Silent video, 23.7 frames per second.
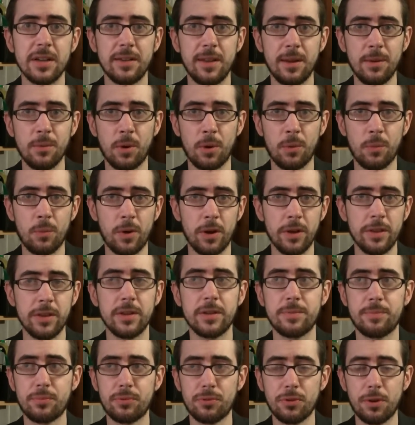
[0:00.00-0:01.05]
They want one
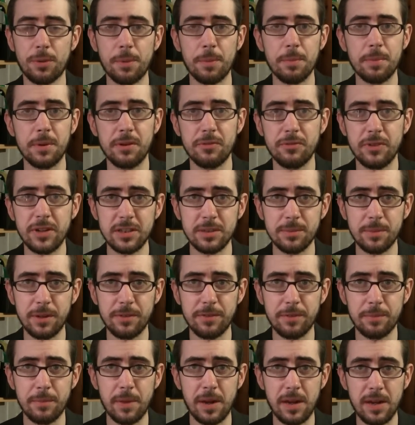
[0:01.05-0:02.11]
that's probably reasonably
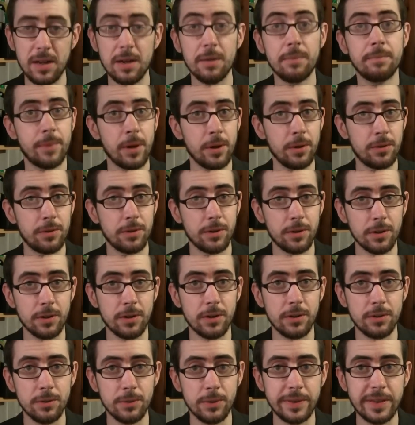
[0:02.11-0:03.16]
familiar. Both are good
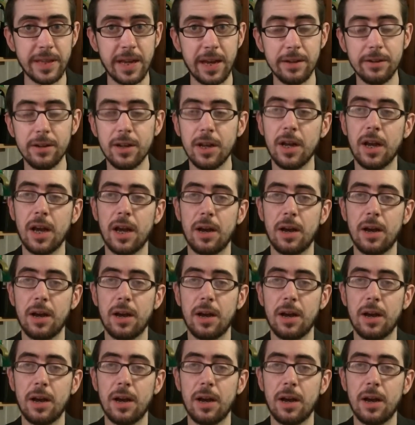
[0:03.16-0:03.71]
at doing that.